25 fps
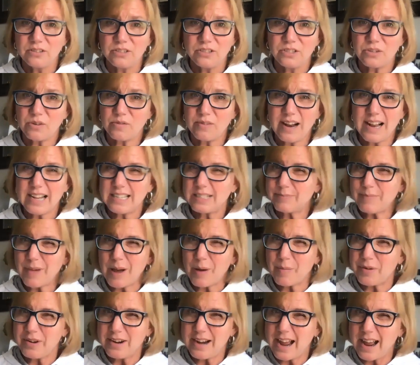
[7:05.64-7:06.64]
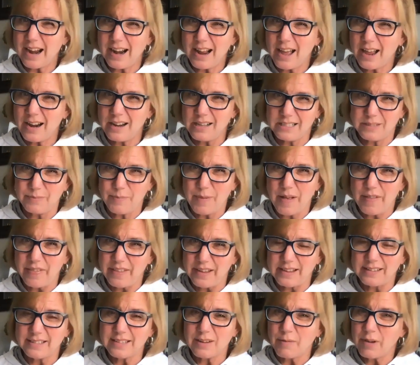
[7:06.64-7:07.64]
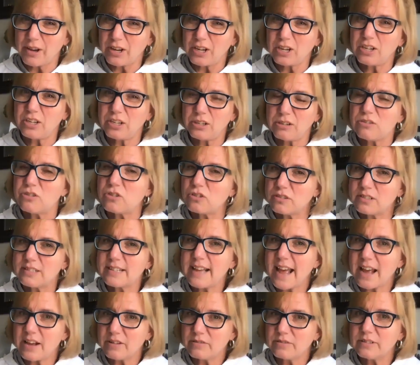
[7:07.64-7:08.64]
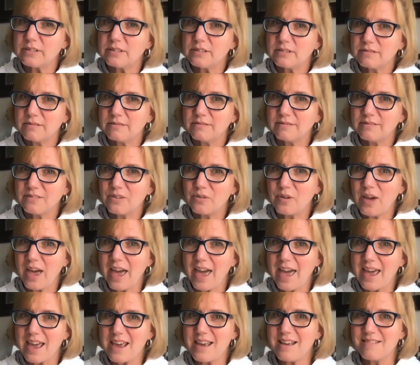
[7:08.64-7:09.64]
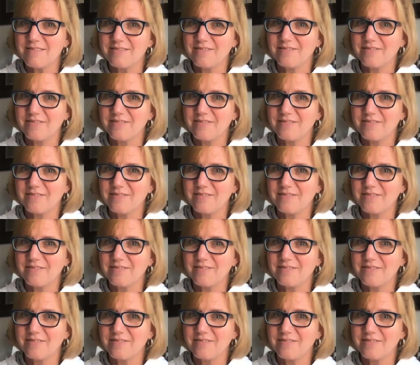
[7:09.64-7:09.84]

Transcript: Don't ask mom or dad how to spell these. I want you to use your sounds, okay?